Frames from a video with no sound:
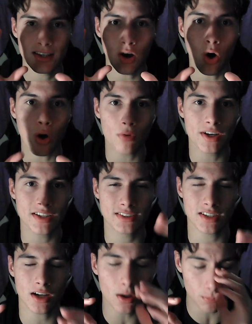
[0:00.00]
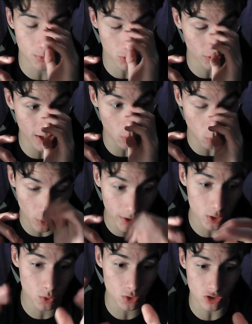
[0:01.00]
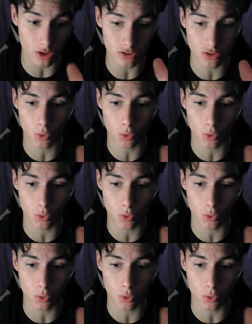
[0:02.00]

already set up so that when you start to